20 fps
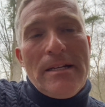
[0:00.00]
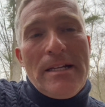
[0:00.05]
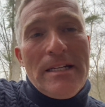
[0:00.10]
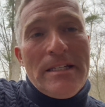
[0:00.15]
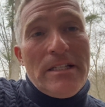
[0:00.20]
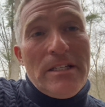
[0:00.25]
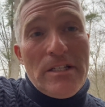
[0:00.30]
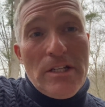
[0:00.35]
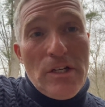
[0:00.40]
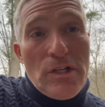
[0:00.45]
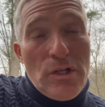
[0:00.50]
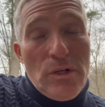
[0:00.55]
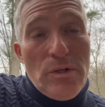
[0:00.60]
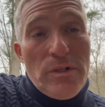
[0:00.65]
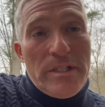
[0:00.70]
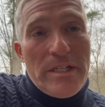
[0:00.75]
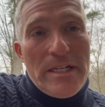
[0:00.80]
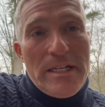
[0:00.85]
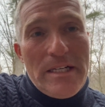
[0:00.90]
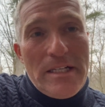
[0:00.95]
this is a
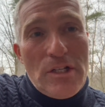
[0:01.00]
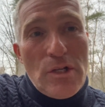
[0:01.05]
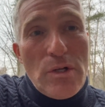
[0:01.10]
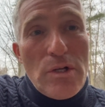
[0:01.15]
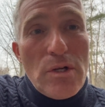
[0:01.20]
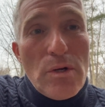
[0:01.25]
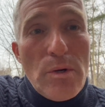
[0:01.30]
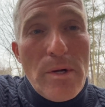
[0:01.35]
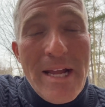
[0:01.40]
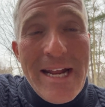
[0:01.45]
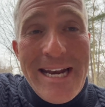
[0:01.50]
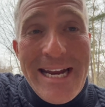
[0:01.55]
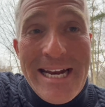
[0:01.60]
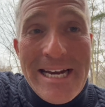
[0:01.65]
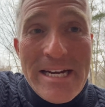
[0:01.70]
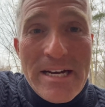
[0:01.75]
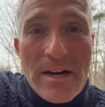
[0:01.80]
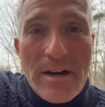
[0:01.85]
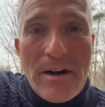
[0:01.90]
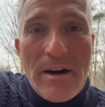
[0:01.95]
doozy do you get
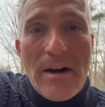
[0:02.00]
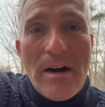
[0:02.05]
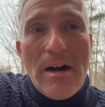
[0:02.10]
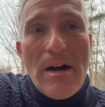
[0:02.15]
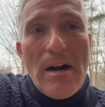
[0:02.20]
in here.